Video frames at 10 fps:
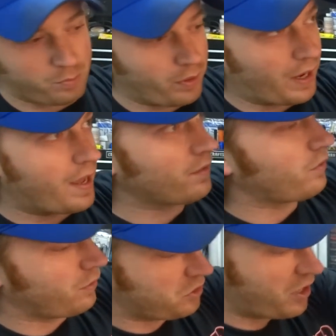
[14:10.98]
spring
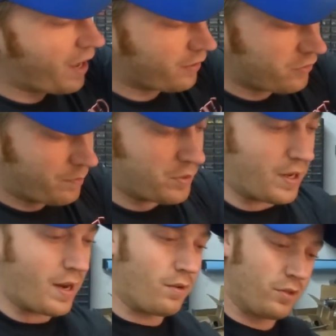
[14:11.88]
on. So the shock is
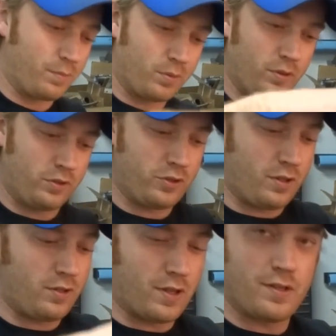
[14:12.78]
upside down. Typically you
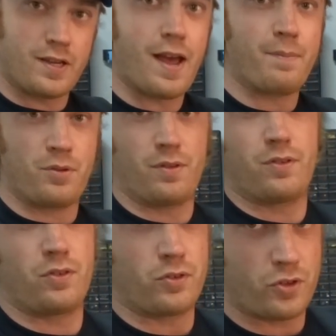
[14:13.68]
see these on top. So
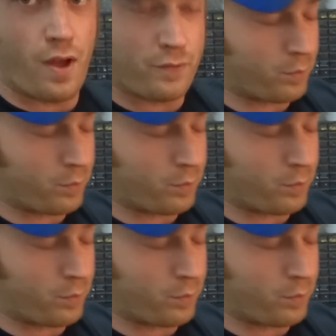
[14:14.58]
this is your soft